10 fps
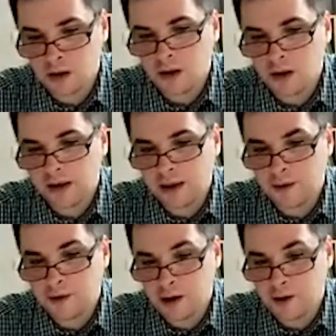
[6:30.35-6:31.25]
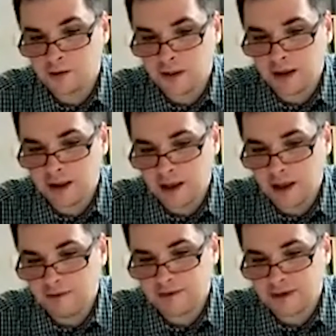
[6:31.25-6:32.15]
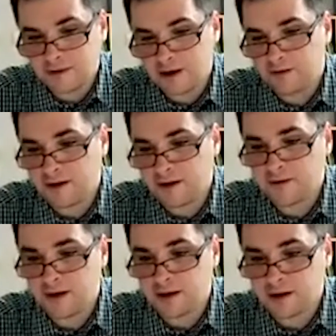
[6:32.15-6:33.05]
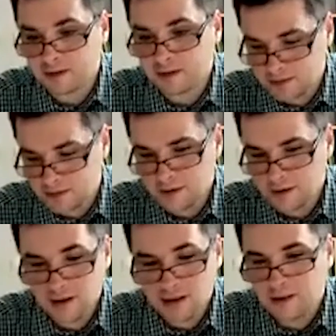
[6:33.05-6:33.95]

carry out any f7, f5 ideas, and